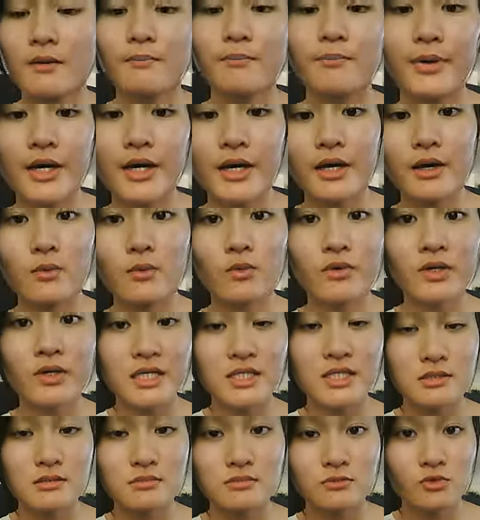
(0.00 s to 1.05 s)
But when
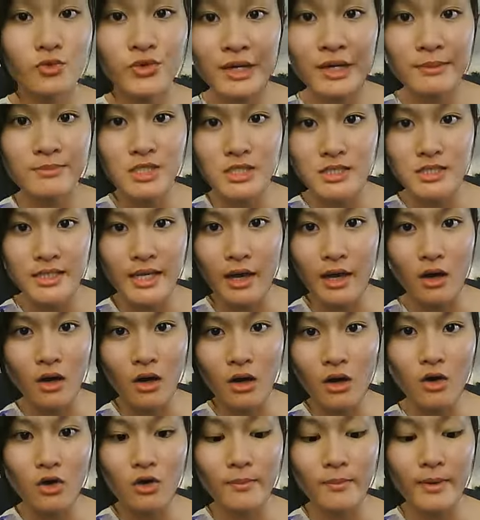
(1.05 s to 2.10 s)
I'm just at
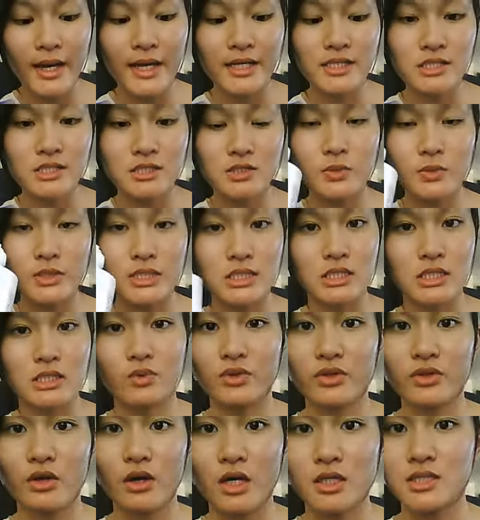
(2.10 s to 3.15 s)
home, I just rinse it
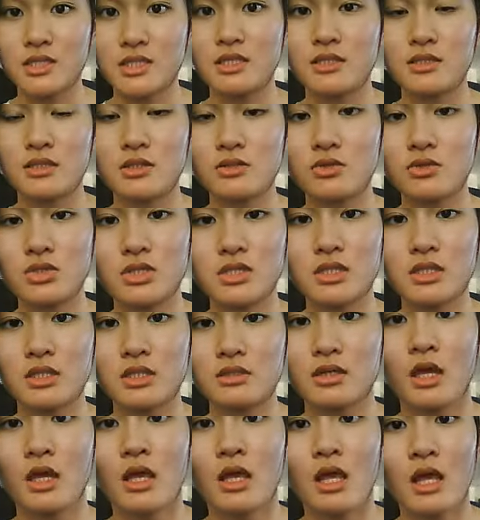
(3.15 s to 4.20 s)
with contact solution
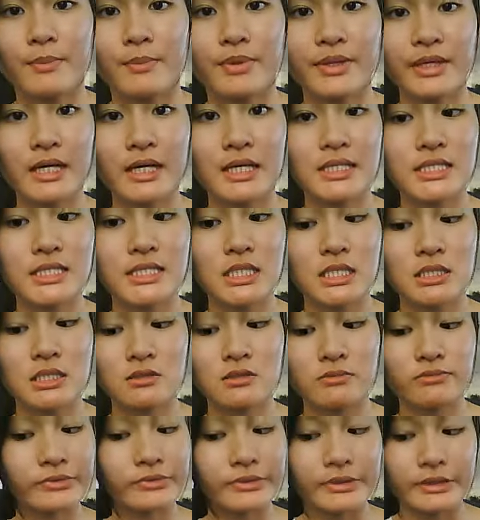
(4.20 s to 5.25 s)
because it's
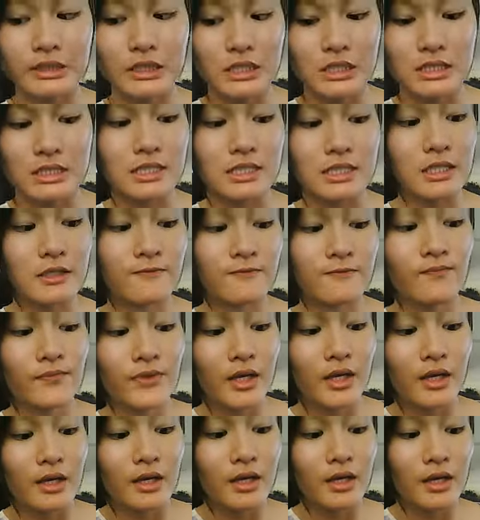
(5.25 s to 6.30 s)
really easy.
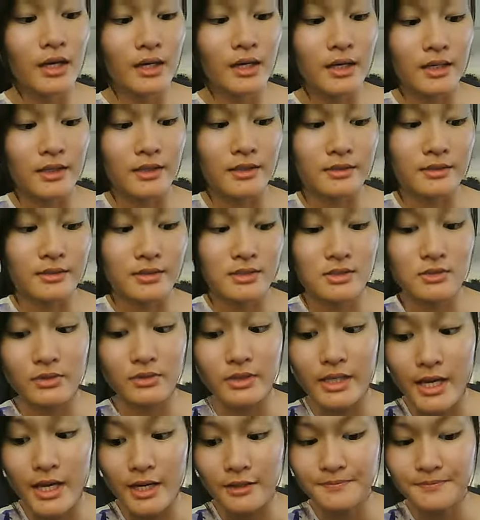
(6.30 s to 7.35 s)
So
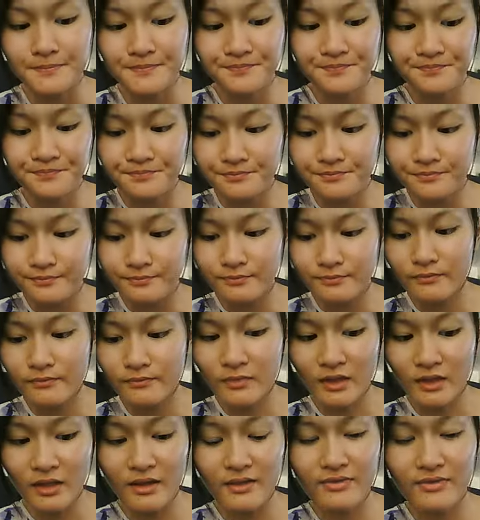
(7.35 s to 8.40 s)
yeah.
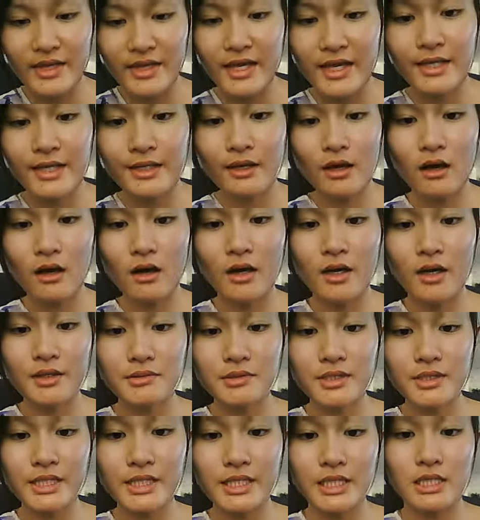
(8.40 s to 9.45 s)
And then
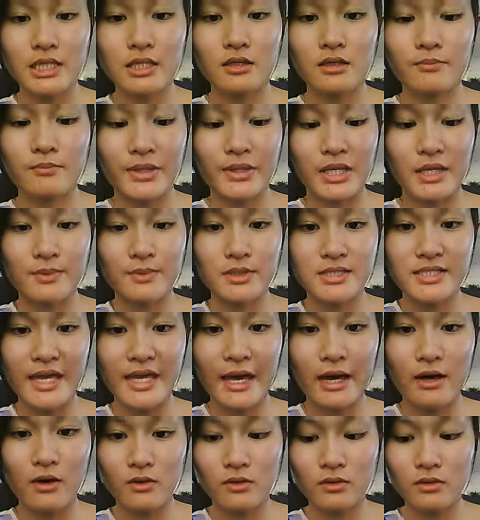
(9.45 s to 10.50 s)
on the paper
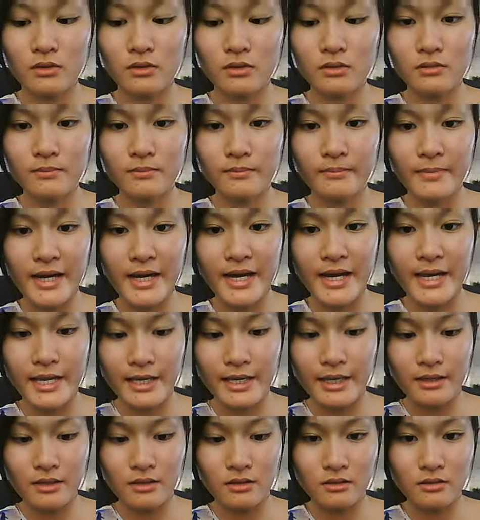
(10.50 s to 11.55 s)
towel,
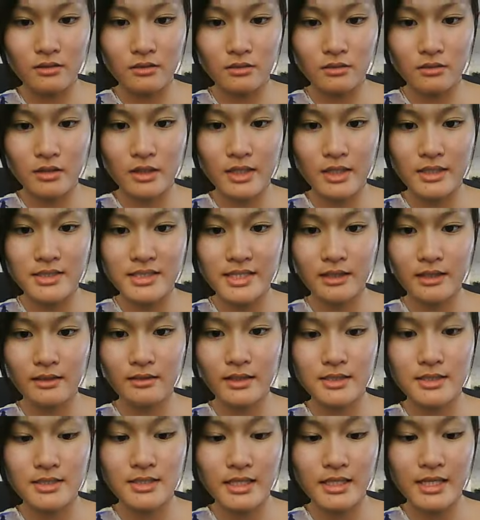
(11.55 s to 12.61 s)
my contact
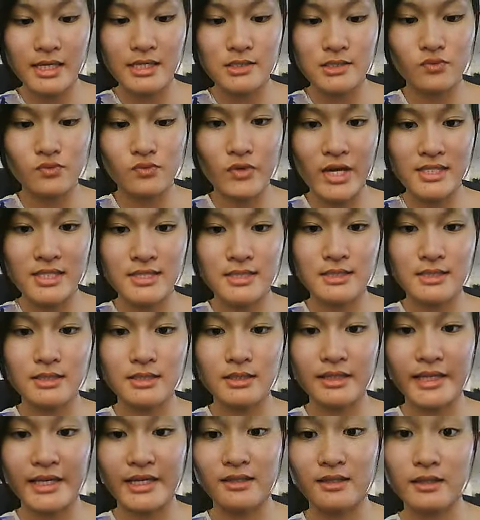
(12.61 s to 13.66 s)
lens case
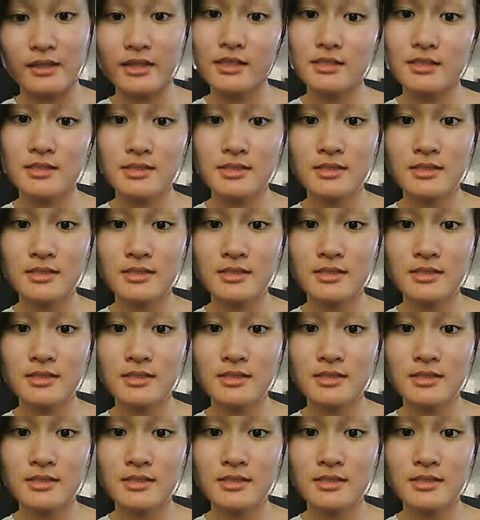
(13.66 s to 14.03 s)
rests like this,